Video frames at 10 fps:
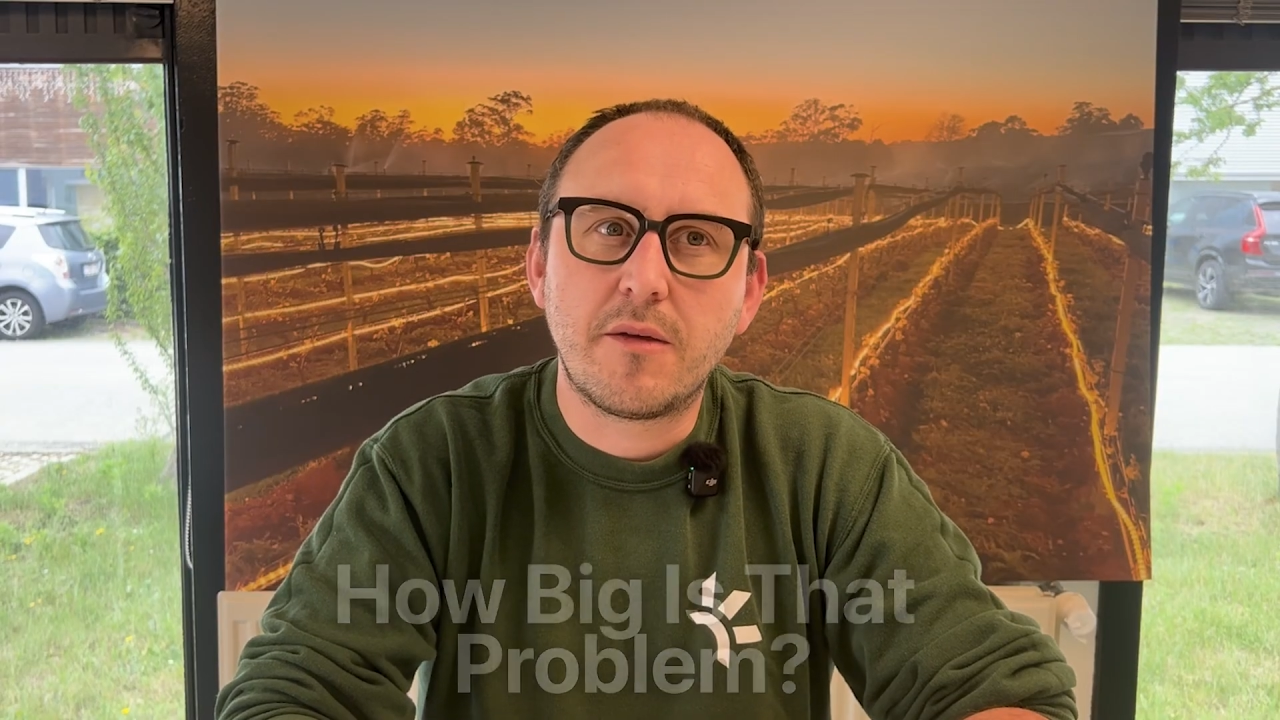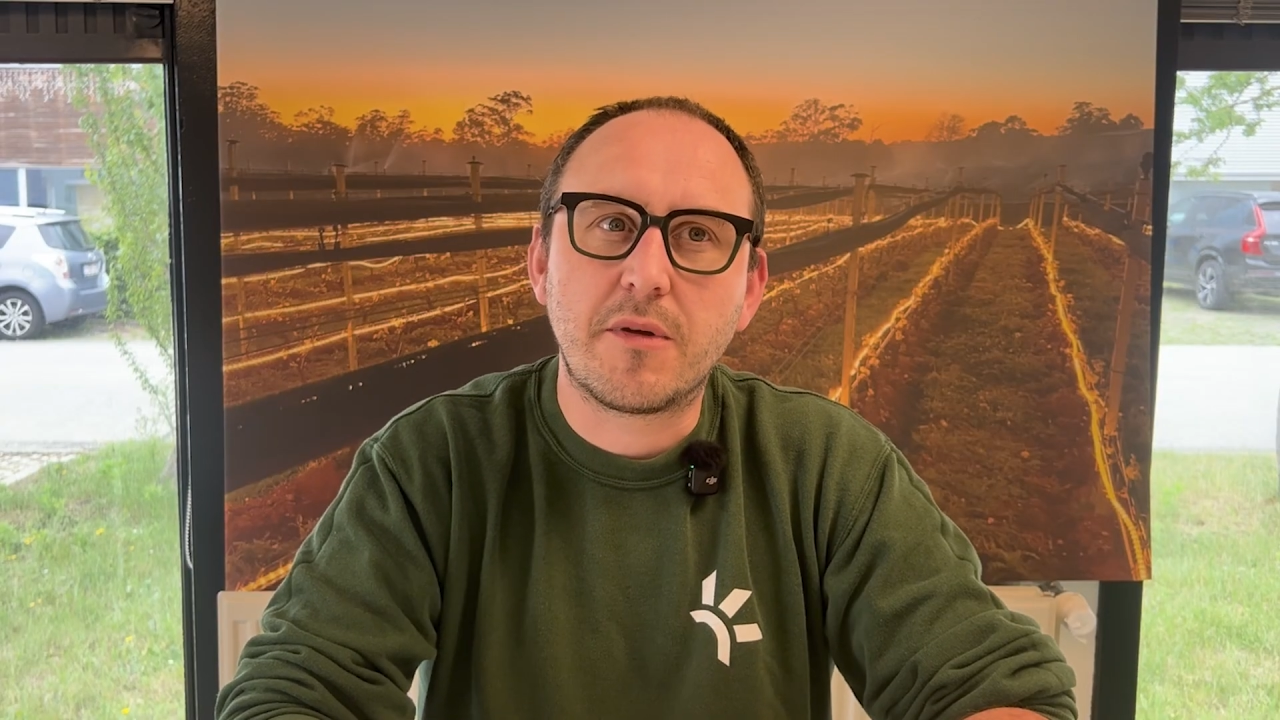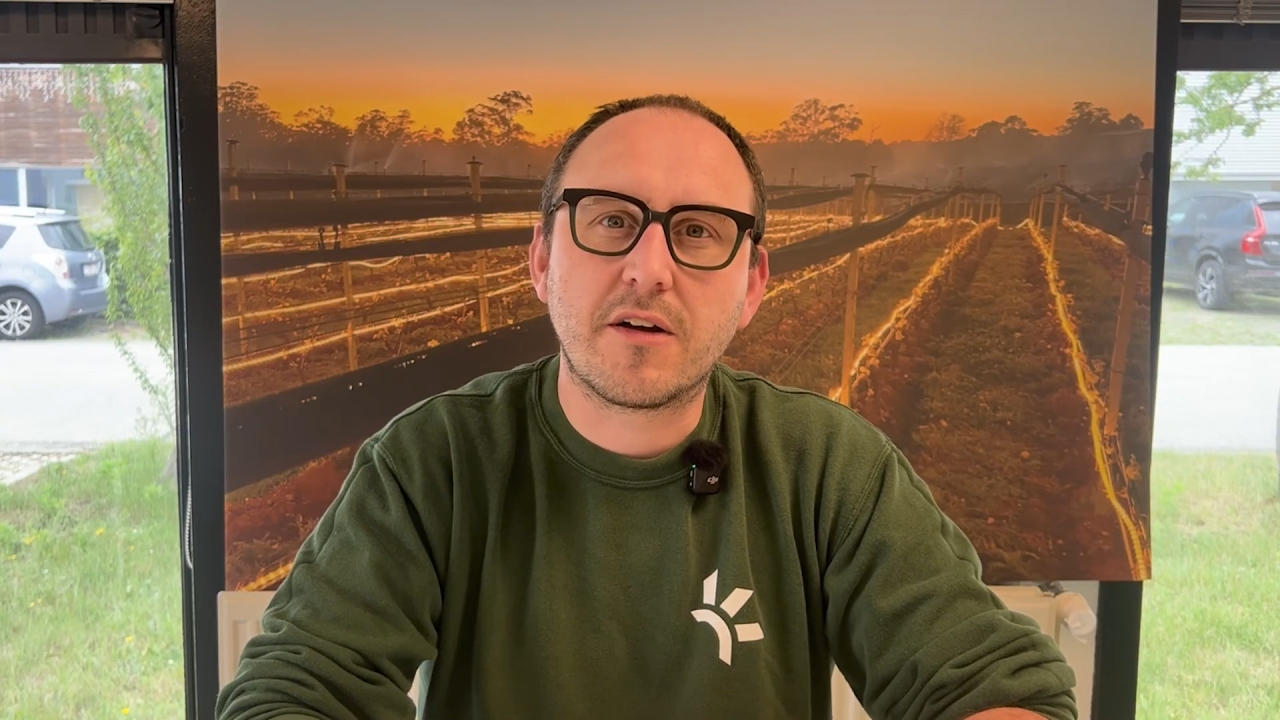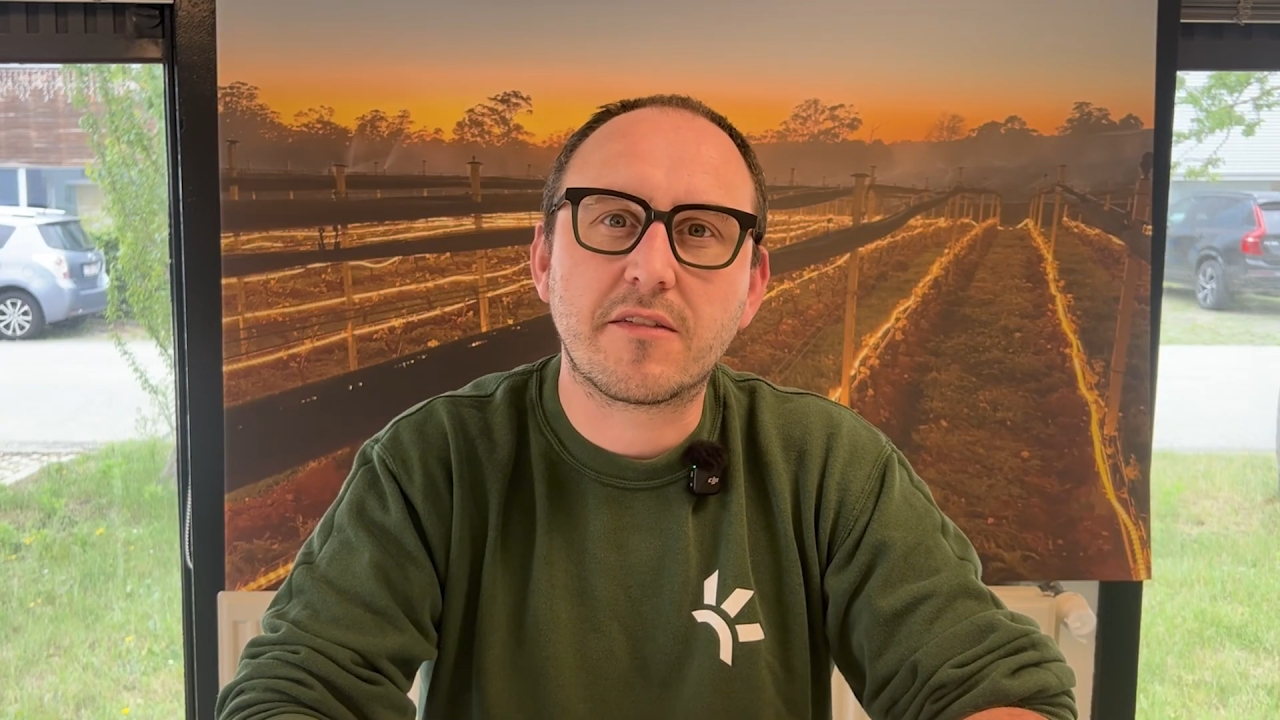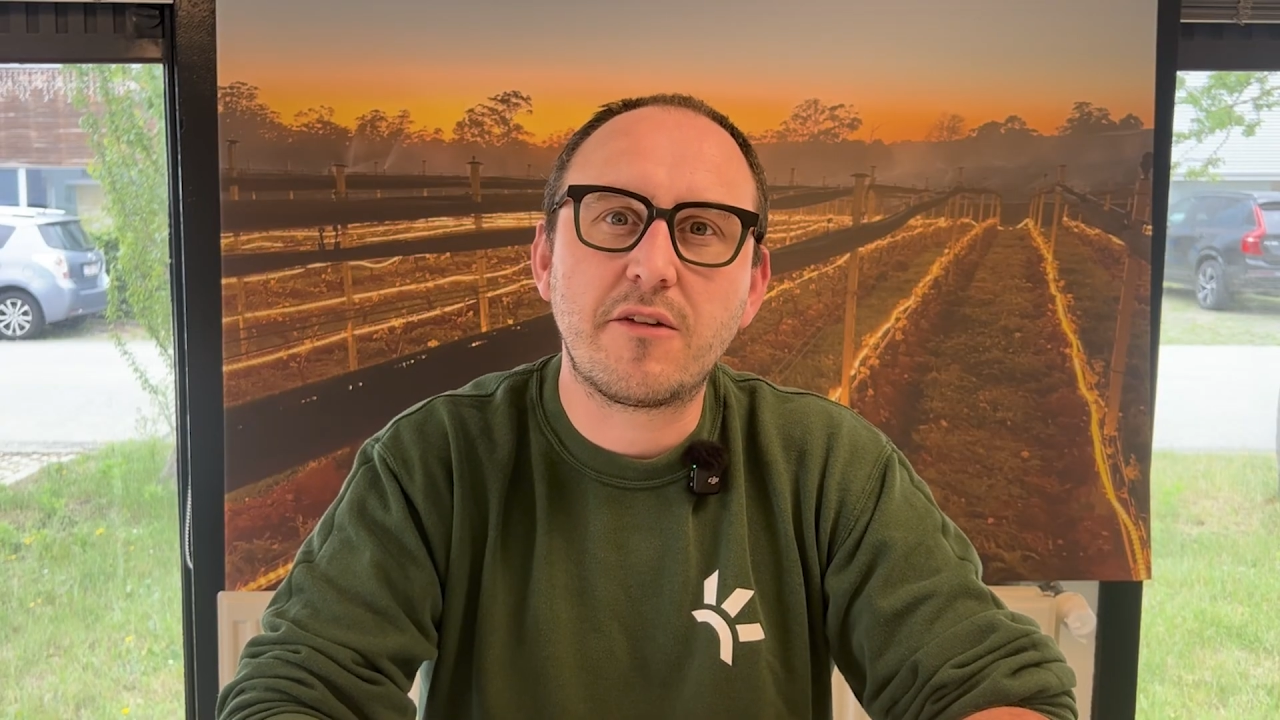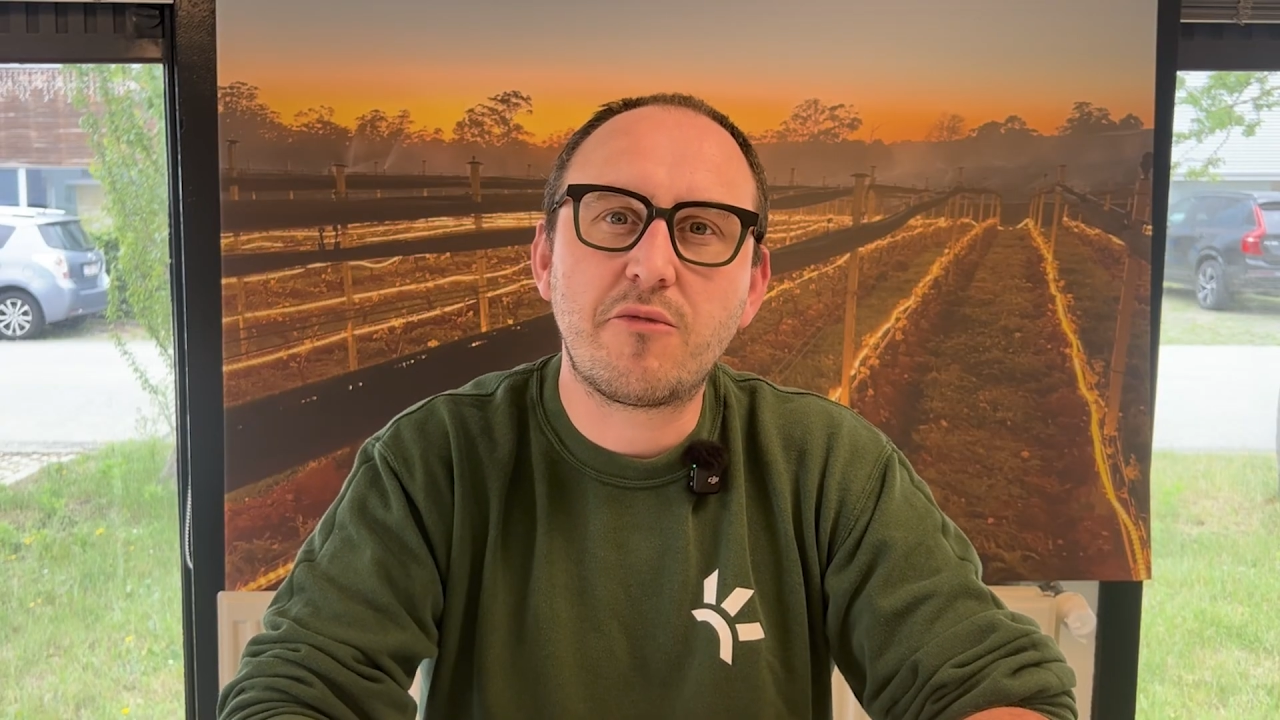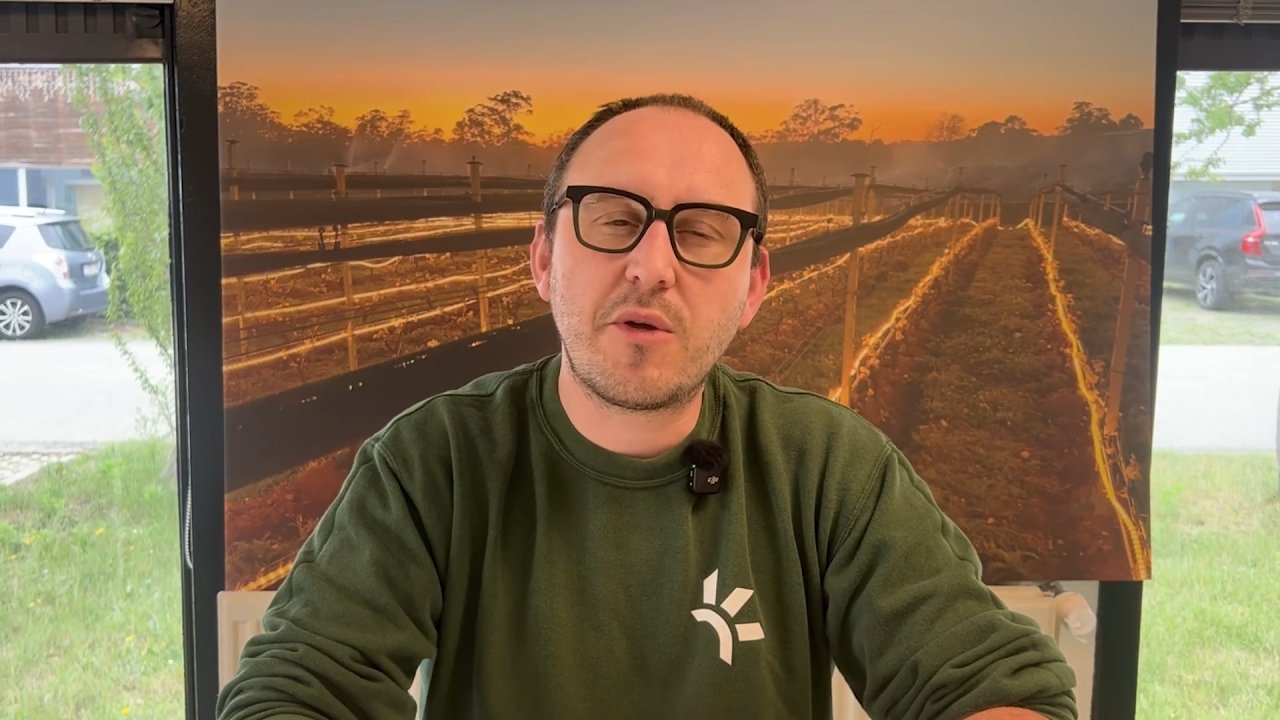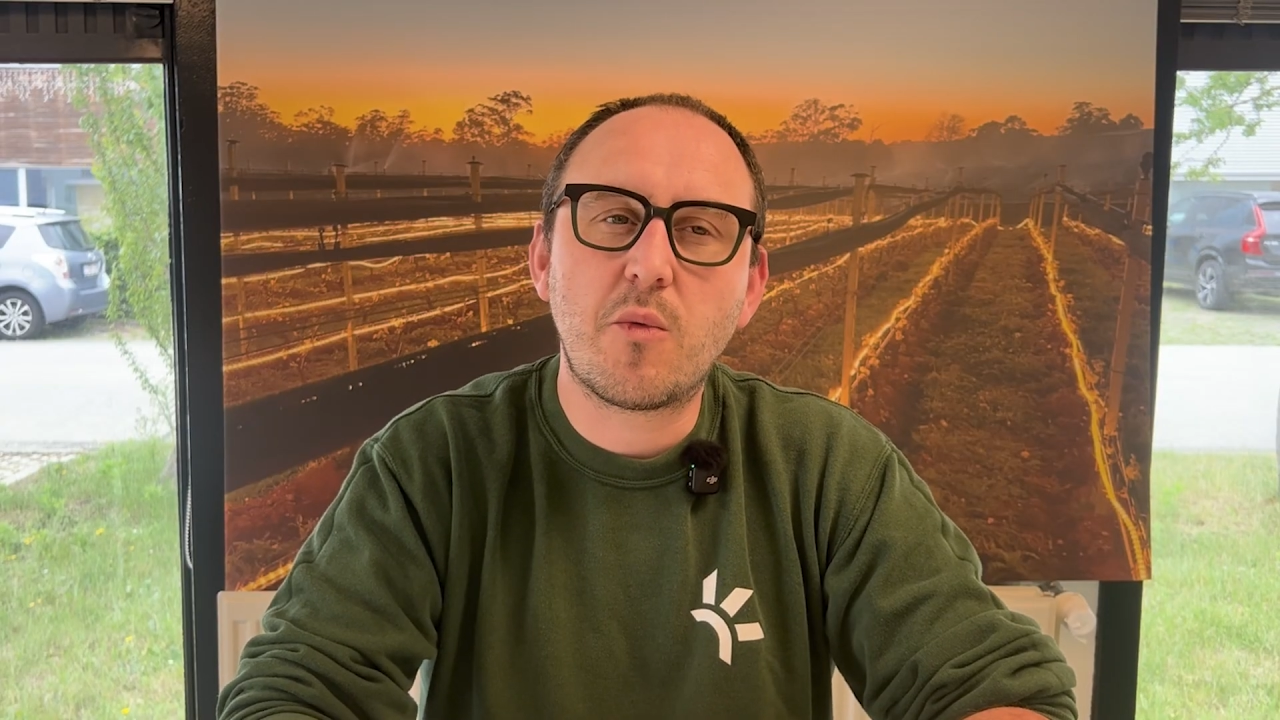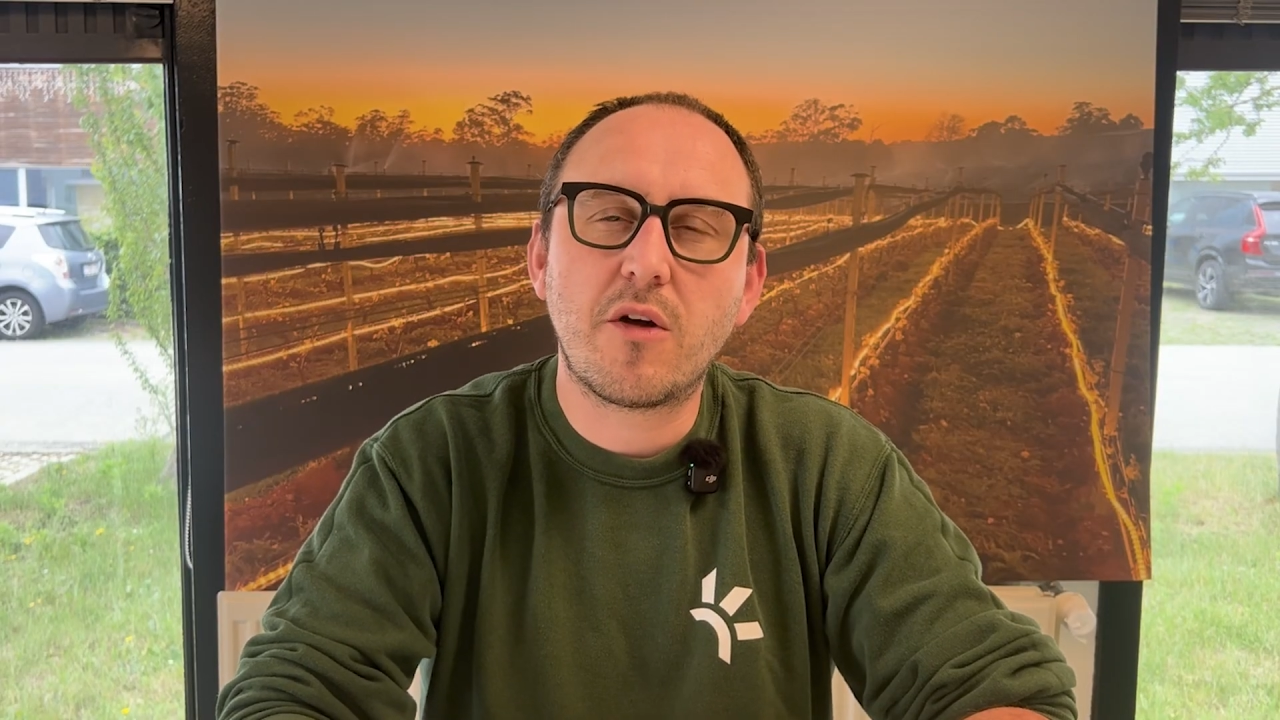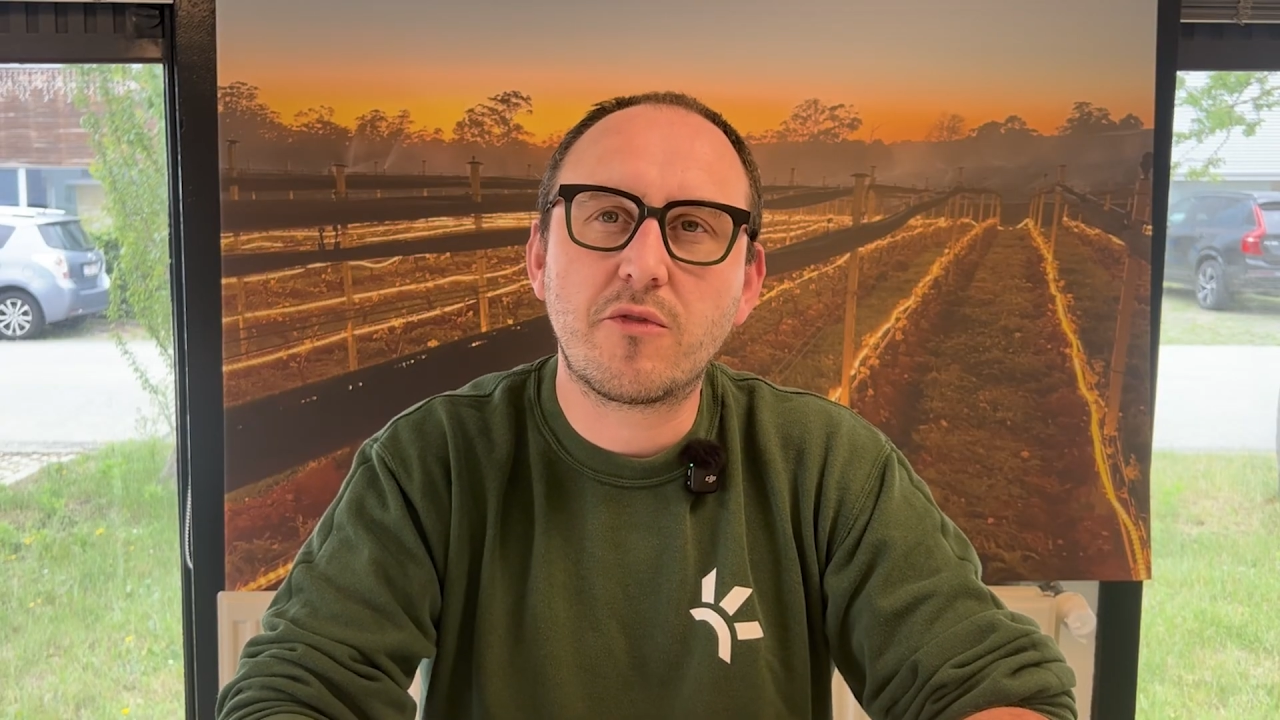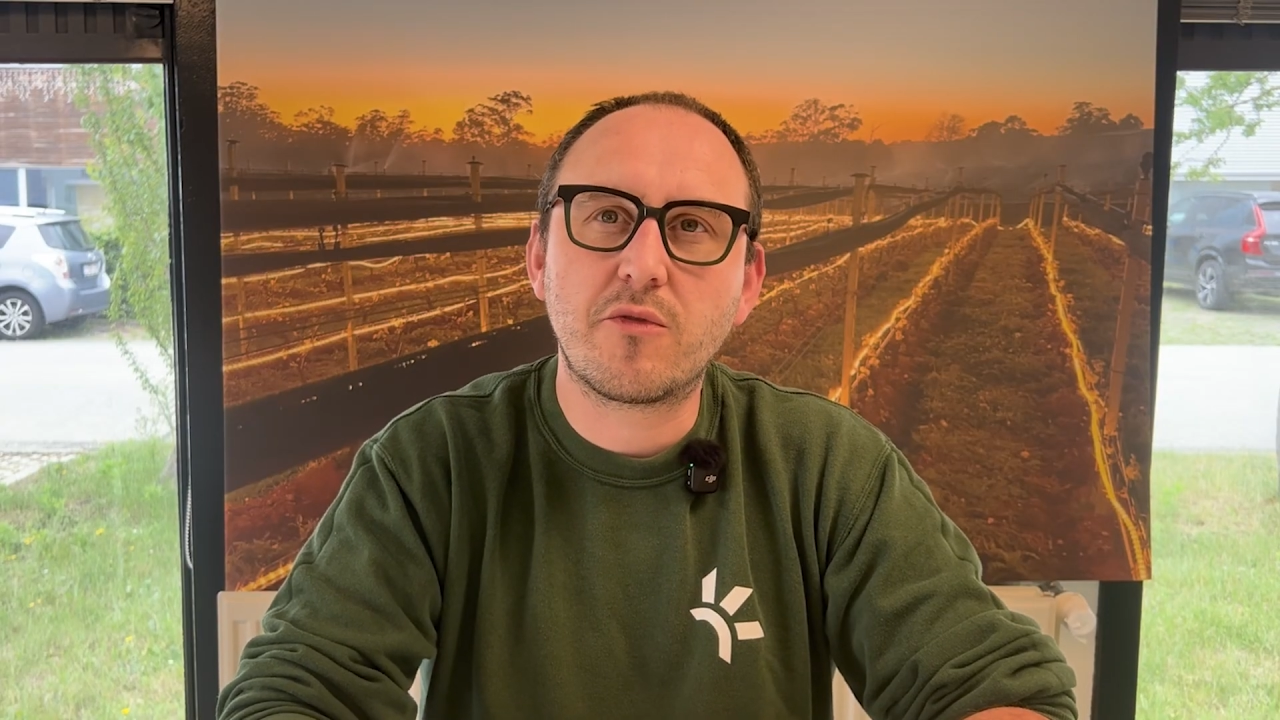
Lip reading: Because if we want